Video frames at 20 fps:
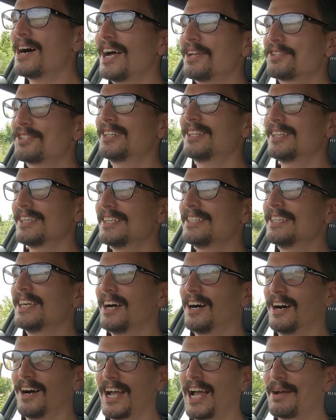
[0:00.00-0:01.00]
Actually,
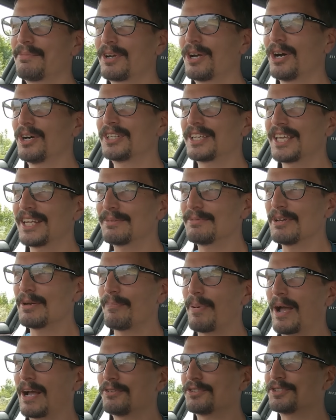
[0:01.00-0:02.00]
yeah, I am kind of getting a bit
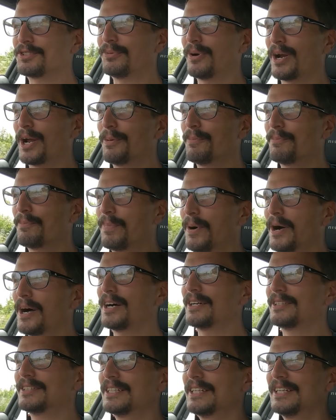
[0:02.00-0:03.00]
bounced around,
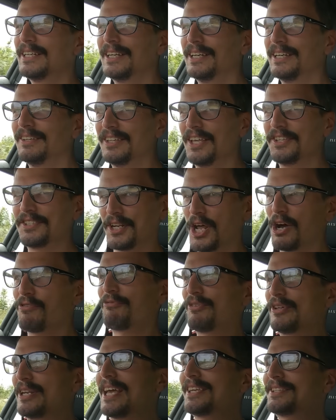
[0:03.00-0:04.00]
but there's enough
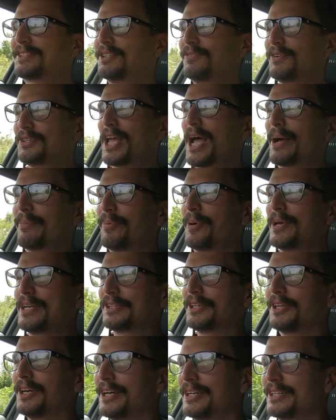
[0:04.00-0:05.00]
finesse to the
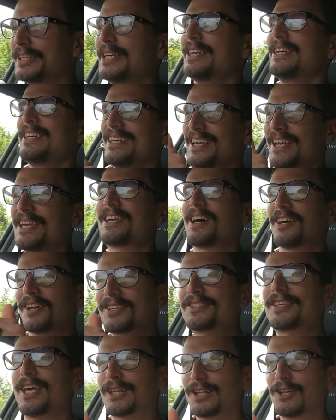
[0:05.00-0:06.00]
damping that it kind of
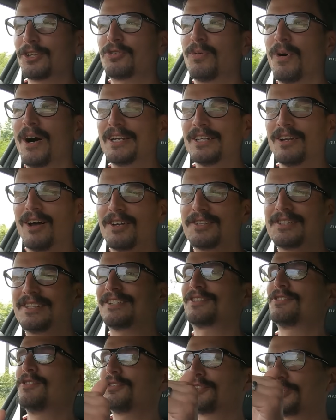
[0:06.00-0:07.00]
settles quite nicely.
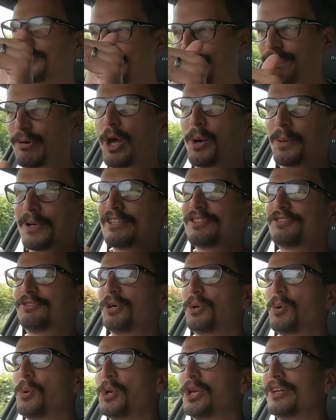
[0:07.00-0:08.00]
It's not sort of blowing
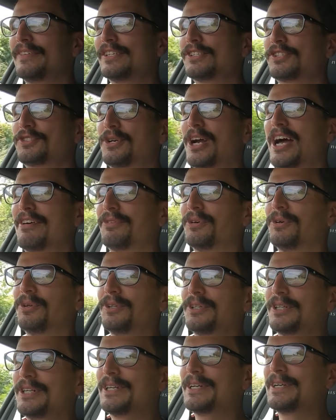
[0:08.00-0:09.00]
through all of its travel.
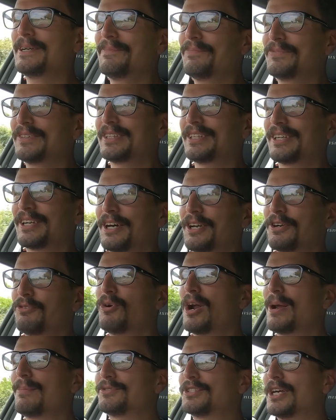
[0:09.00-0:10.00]
Kind of
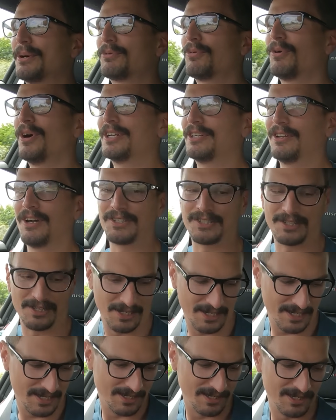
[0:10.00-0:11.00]
ramps up quite
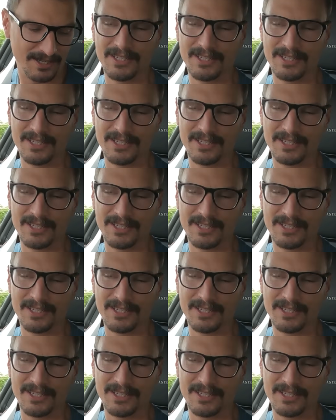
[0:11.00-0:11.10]
nicely.